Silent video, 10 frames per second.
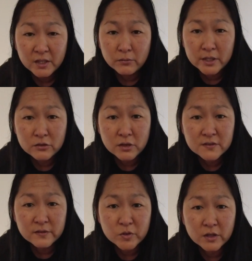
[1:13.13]
right across
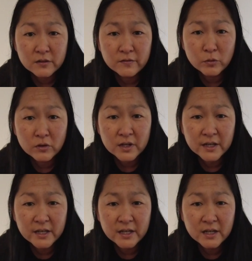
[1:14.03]
from Cutter Ford,
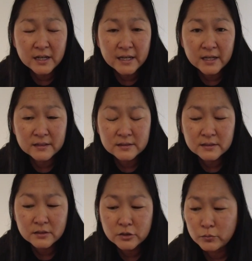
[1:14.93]
Aiea, and
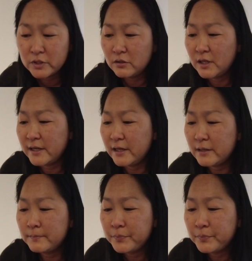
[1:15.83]
Goodwill, Aiea.